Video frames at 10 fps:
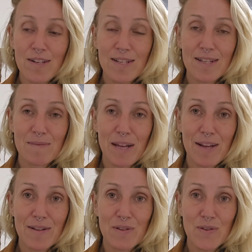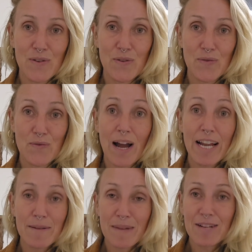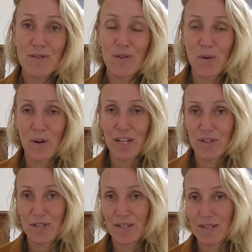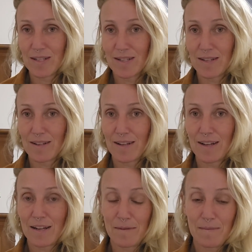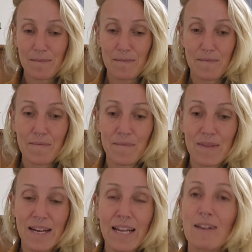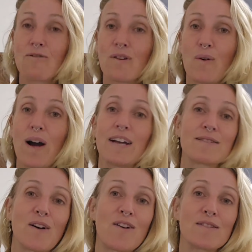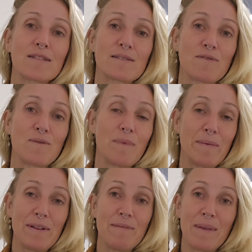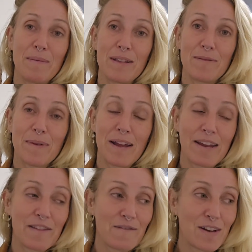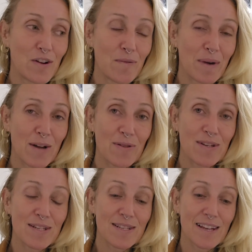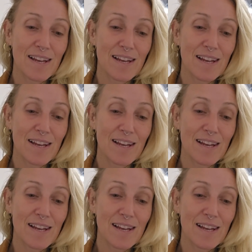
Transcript: this being to write me 2 questions that he requires answers for. Maybe there'll be another video about this.